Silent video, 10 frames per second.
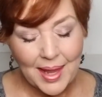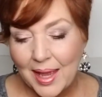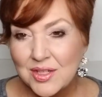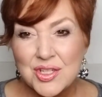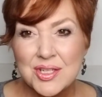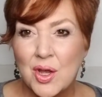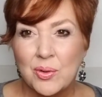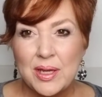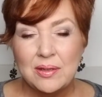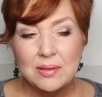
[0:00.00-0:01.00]
I just
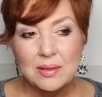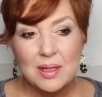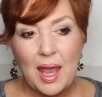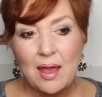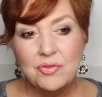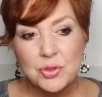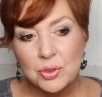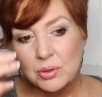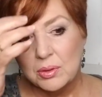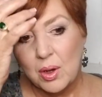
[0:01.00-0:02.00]
don't.
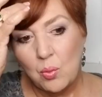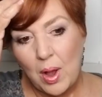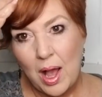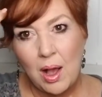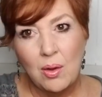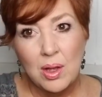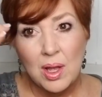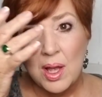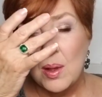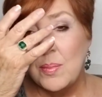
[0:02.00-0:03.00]
After a while,
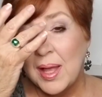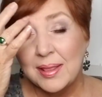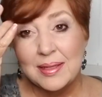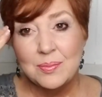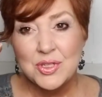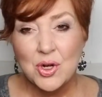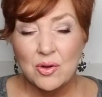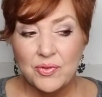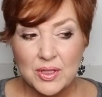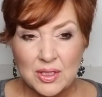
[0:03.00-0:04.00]
my lips
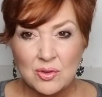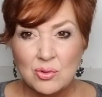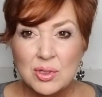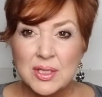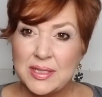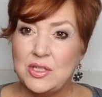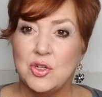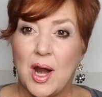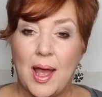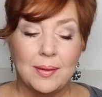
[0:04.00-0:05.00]
start feeling really
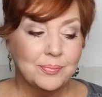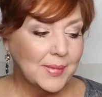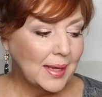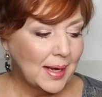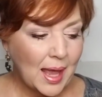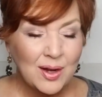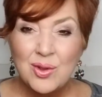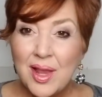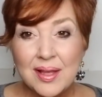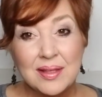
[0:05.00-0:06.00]
dry, and I
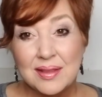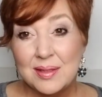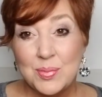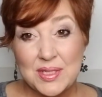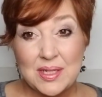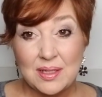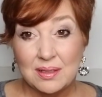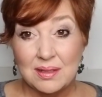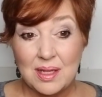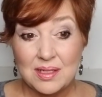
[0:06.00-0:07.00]
don't like a lipstick
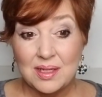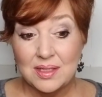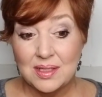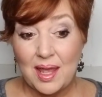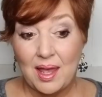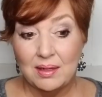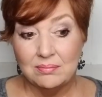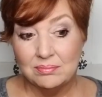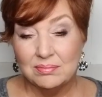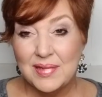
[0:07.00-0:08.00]
that does that.
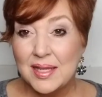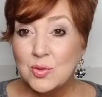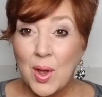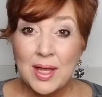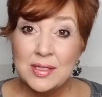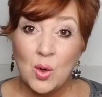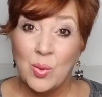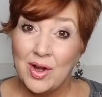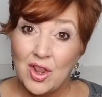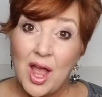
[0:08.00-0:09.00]
That's why I don't
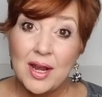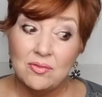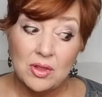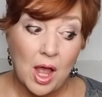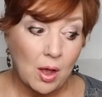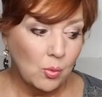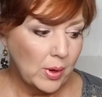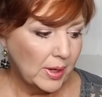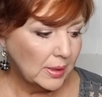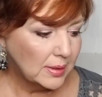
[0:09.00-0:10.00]
wear a lot of
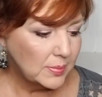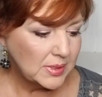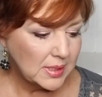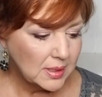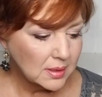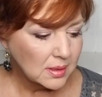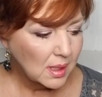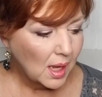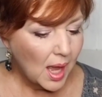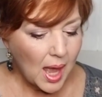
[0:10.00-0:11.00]
long-wearing lipsticks.
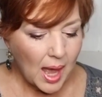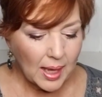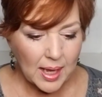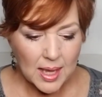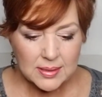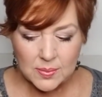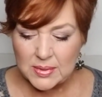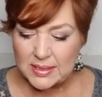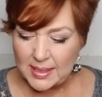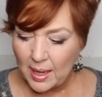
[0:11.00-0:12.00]
I got some
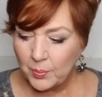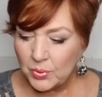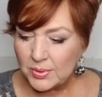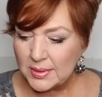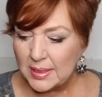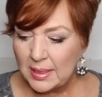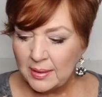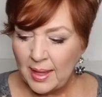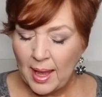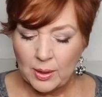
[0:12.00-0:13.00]
samples
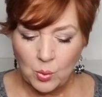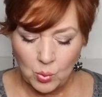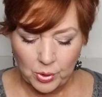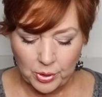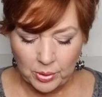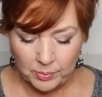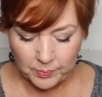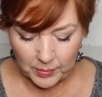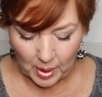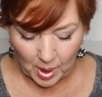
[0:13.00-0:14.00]
in that order.
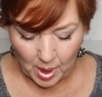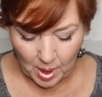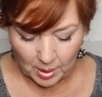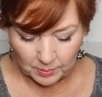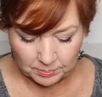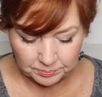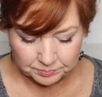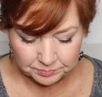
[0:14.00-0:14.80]
One